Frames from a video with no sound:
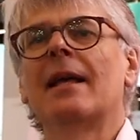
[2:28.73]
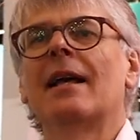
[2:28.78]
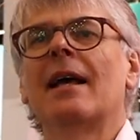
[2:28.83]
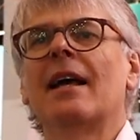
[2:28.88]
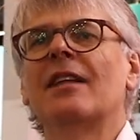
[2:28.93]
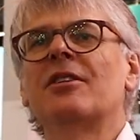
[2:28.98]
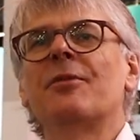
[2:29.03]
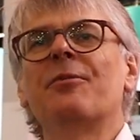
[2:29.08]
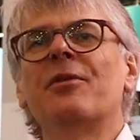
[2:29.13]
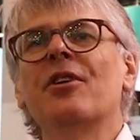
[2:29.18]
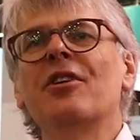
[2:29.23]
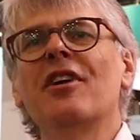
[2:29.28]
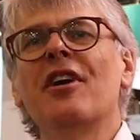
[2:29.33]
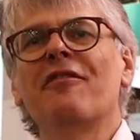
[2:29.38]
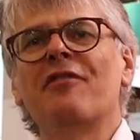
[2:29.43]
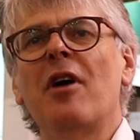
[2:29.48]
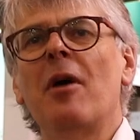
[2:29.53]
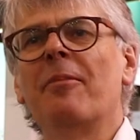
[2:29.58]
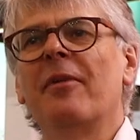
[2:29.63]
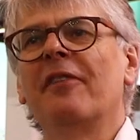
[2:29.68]
And the beauty of
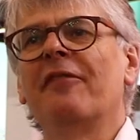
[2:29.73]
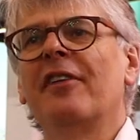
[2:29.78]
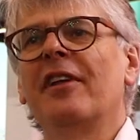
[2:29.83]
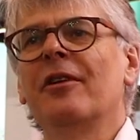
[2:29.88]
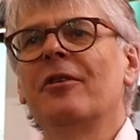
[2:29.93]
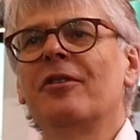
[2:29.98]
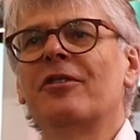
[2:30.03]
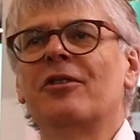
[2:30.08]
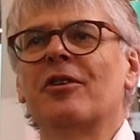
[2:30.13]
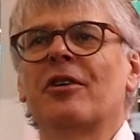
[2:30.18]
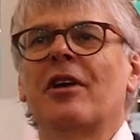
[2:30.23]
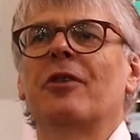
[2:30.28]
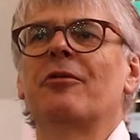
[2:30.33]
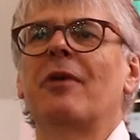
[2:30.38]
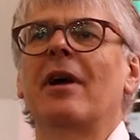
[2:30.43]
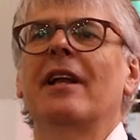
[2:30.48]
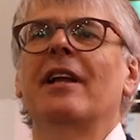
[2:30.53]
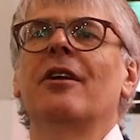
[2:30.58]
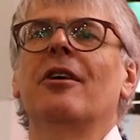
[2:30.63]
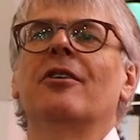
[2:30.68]
OpenVINO is you can
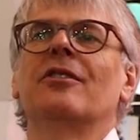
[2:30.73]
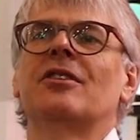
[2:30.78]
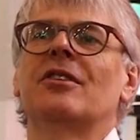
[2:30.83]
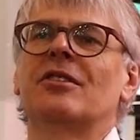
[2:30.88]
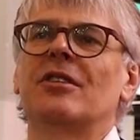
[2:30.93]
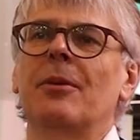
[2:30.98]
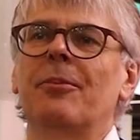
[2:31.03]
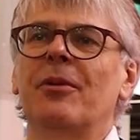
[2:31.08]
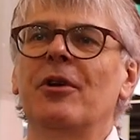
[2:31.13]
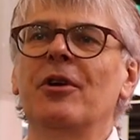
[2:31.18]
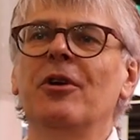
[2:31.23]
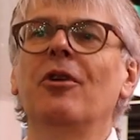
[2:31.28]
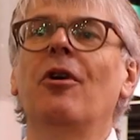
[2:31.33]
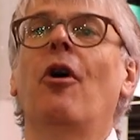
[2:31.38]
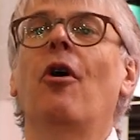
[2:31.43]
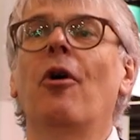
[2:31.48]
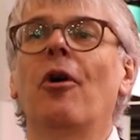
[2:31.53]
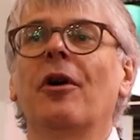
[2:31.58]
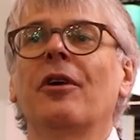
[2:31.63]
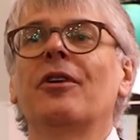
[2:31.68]
run it on the CPU,
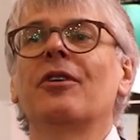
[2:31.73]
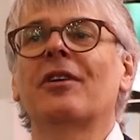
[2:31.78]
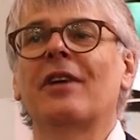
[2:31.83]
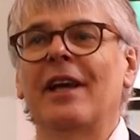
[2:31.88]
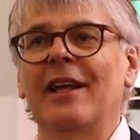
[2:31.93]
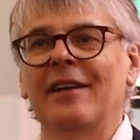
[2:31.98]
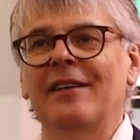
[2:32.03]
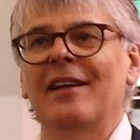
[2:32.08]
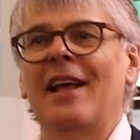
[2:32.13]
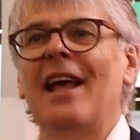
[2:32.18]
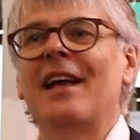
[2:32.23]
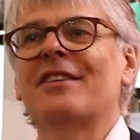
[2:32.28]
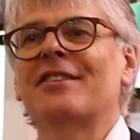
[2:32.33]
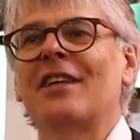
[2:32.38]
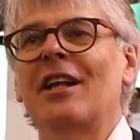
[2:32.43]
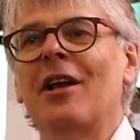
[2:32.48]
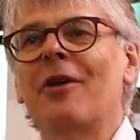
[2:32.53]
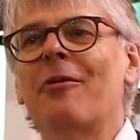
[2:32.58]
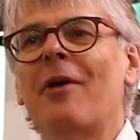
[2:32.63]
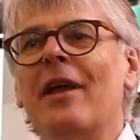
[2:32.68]
or you can
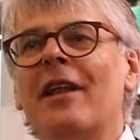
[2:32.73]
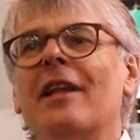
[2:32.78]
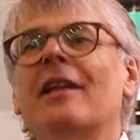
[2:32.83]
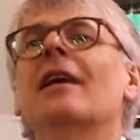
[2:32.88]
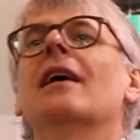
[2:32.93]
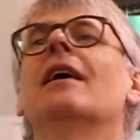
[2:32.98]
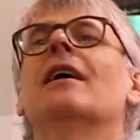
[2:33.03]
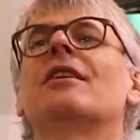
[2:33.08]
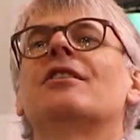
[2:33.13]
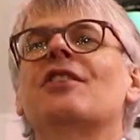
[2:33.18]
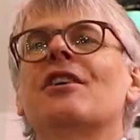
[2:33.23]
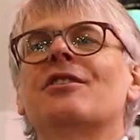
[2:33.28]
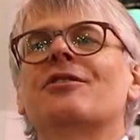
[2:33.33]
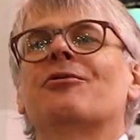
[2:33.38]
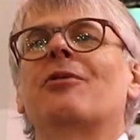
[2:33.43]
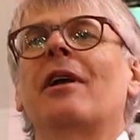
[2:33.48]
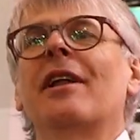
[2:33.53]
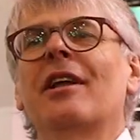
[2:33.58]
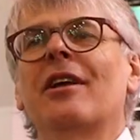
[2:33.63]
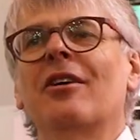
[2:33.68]
accelerate it just
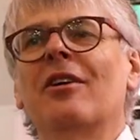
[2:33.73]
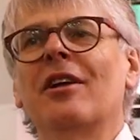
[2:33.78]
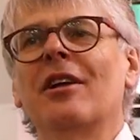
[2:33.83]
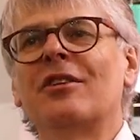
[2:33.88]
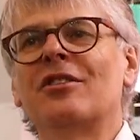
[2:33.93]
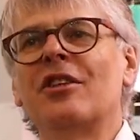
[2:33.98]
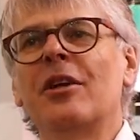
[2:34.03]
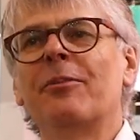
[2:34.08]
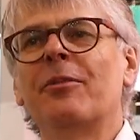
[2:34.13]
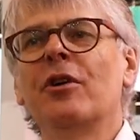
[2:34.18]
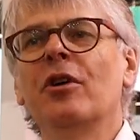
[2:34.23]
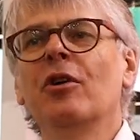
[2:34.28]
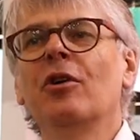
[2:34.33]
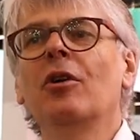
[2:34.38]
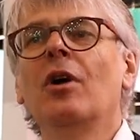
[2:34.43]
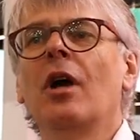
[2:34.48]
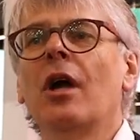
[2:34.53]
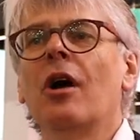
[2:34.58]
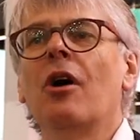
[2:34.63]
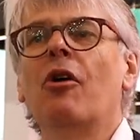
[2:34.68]
running on a GPU,
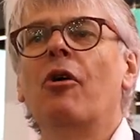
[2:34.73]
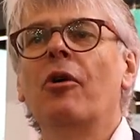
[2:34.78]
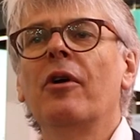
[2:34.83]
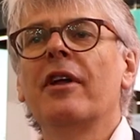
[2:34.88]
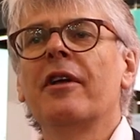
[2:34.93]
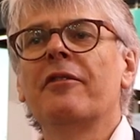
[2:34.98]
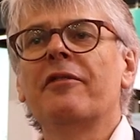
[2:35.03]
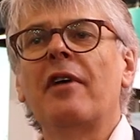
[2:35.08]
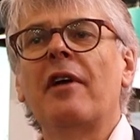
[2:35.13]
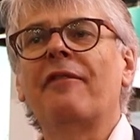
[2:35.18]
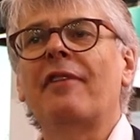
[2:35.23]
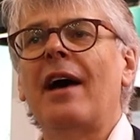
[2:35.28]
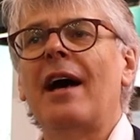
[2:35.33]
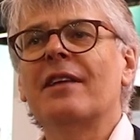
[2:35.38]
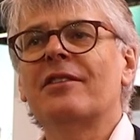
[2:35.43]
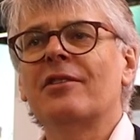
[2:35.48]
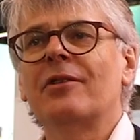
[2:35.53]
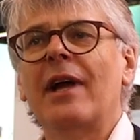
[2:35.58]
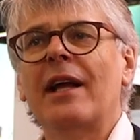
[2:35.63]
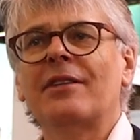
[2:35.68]
or if you have
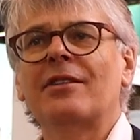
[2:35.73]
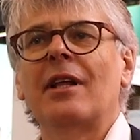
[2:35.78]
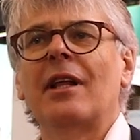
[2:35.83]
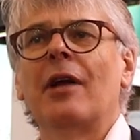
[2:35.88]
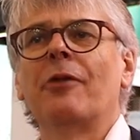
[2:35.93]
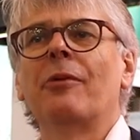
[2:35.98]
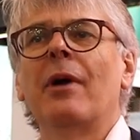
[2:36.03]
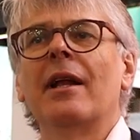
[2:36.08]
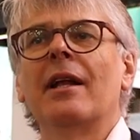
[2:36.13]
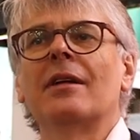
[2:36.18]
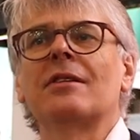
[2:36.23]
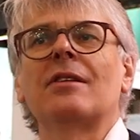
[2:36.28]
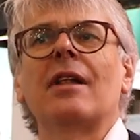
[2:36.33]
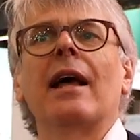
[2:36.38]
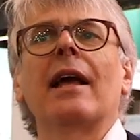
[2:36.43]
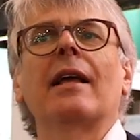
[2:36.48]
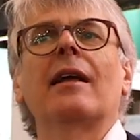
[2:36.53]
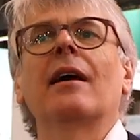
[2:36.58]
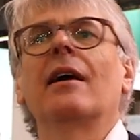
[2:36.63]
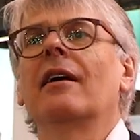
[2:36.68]
other accelerators
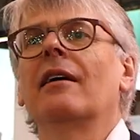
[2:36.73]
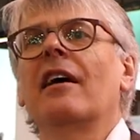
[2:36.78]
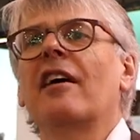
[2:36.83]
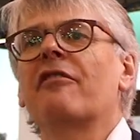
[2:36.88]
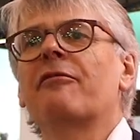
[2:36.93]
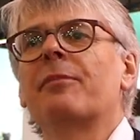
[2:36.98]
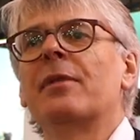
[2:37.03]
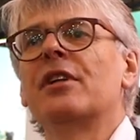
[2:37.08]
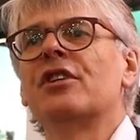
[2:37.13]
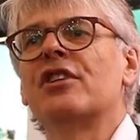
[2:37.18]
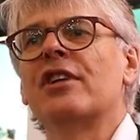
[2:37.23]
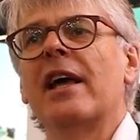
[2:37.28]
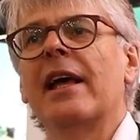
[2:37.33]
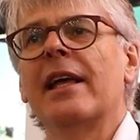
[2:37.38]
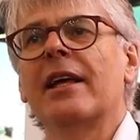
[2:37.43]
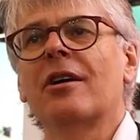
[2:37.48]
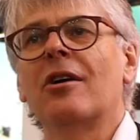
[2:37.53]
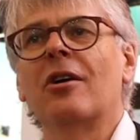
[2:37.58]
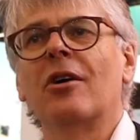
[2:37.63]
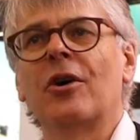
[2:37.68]
like
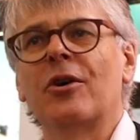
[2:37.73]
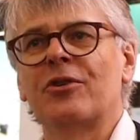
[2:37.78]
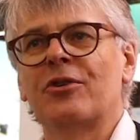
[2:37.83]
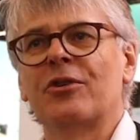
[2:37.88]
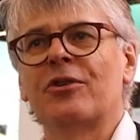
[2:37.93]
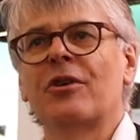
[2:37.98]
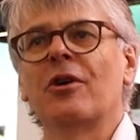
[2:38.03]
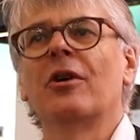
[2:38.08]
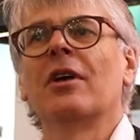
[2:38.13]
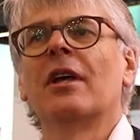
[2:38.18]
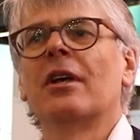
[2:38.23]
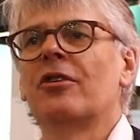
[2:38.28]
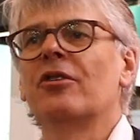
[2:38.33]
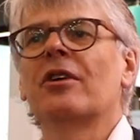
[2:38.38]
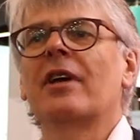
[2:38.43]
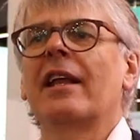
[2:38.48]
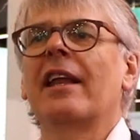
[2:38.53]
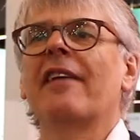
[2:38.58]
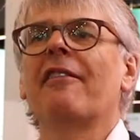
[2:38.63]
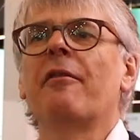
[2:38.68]
FPGA cards or so, you
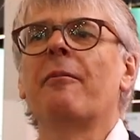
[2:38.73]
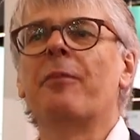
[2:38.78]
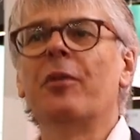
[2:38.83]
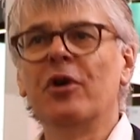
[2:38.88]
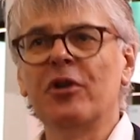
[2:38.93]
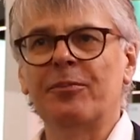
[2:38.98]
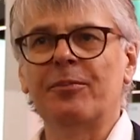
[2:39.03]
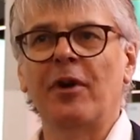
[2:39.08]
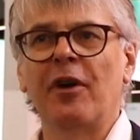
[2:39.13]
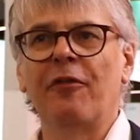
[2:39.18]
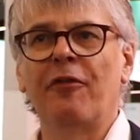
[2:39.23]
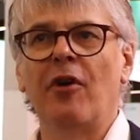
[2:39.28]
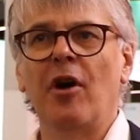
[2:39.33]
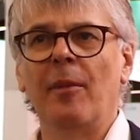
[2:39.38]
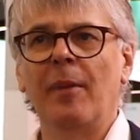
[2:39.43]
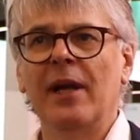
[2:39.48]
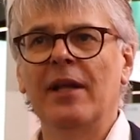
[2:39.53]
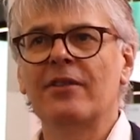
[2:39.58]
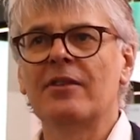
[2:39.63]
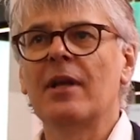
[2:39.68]
can even boost
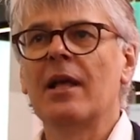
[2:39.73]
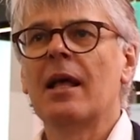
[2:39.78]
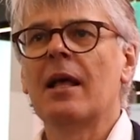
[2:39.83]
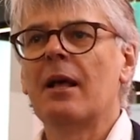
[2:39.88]
performance.